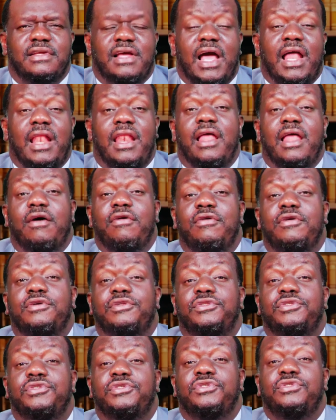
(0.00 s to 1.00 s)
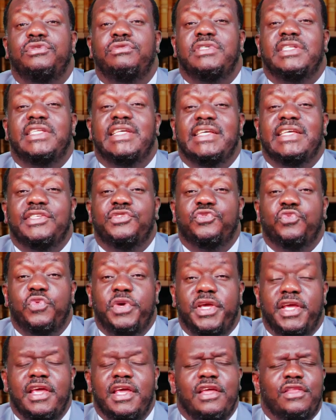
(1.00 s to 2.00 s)
Allow God to do it His
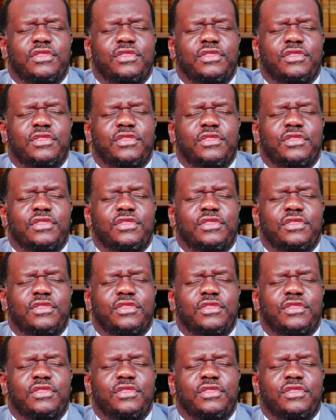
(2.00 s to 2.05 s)
way.